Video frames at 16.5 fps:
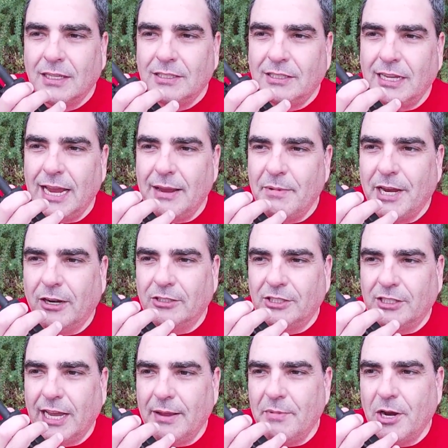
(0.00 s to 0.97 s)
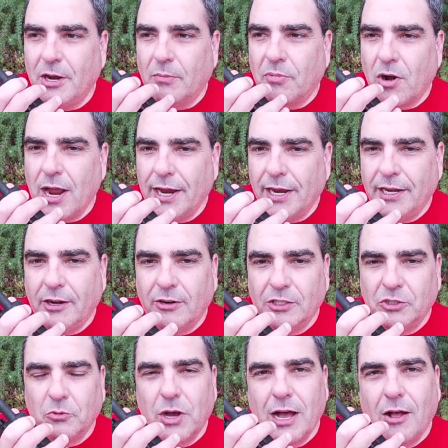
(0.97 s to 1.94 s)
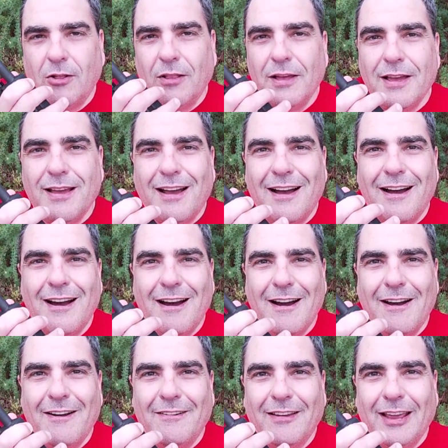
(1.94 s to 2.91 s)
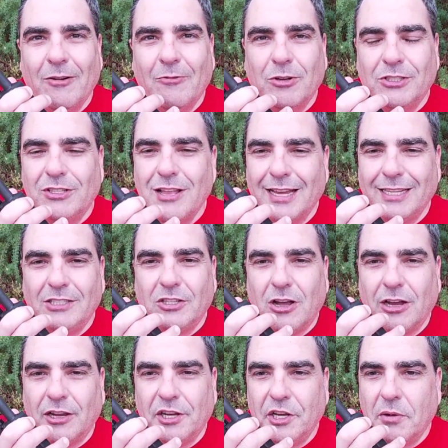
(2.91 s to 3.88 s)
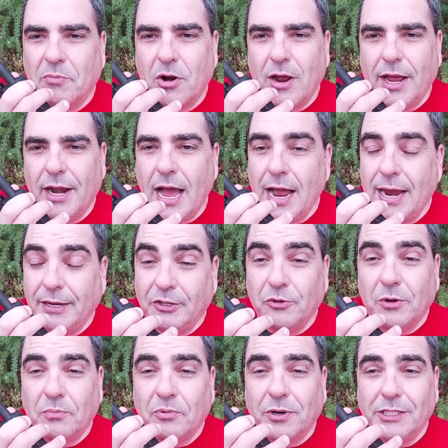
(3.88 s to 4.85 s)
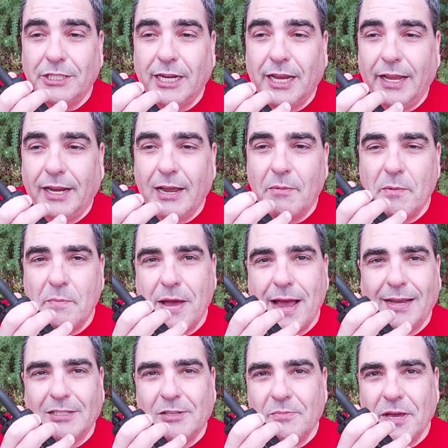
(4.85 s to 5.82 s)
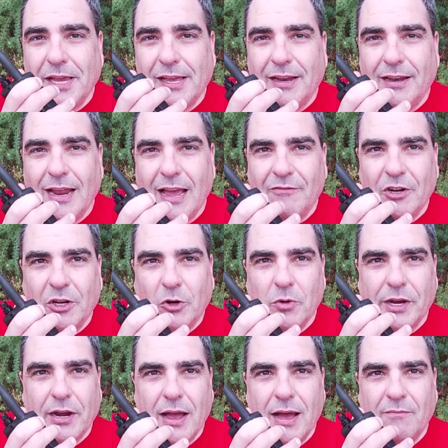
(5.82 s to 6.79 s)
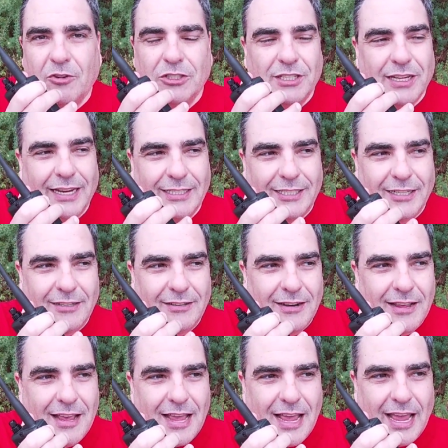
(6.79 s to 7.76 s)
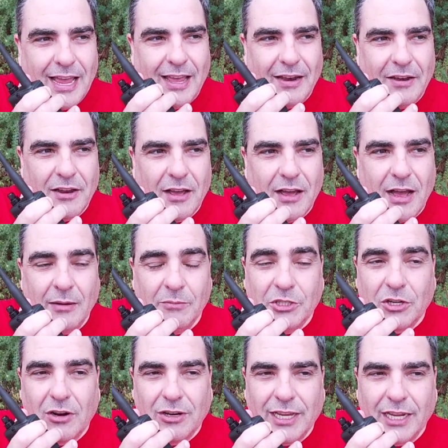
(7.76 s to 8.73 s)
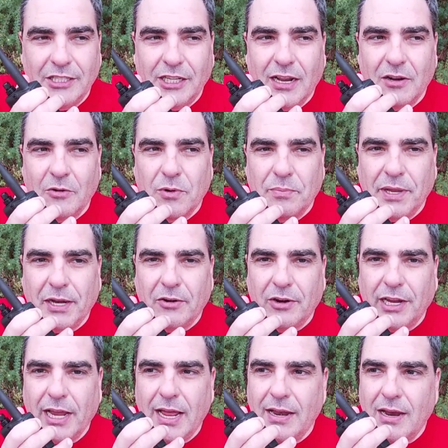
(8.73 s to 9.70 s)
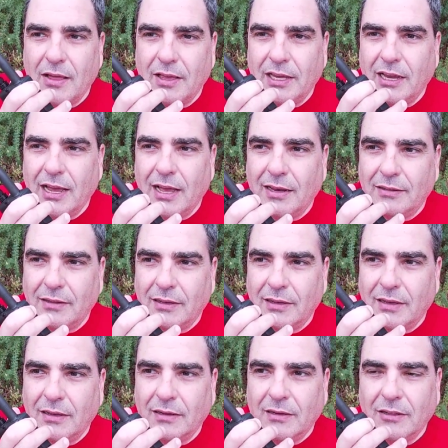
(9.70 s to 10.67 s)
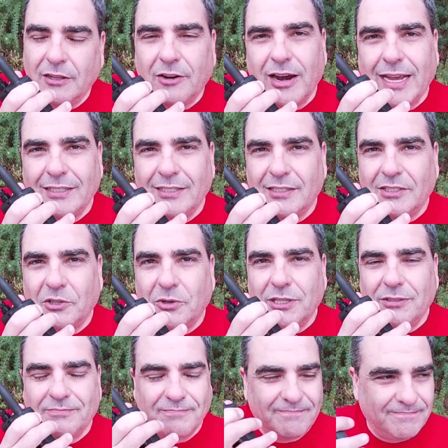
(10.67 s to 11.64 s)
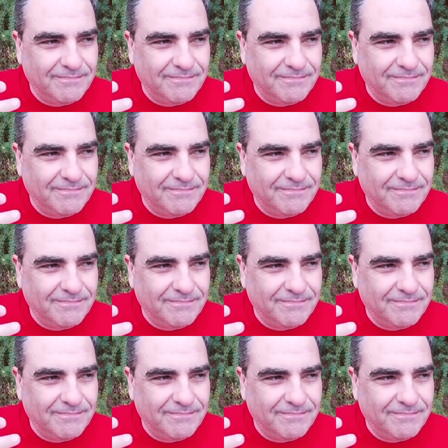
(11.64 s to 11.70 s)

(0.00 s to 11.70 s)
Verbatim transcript: Same here, Brian here as well. It was nice talking to you, Brian. I do appreciate you coming back to me and having a quick conversation. And I'm sure I'll catch you on the repeater again now that you got clear access to it.